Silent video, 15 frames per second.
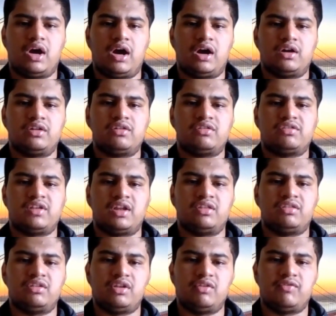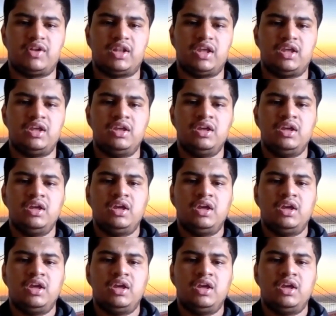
are sensitivity,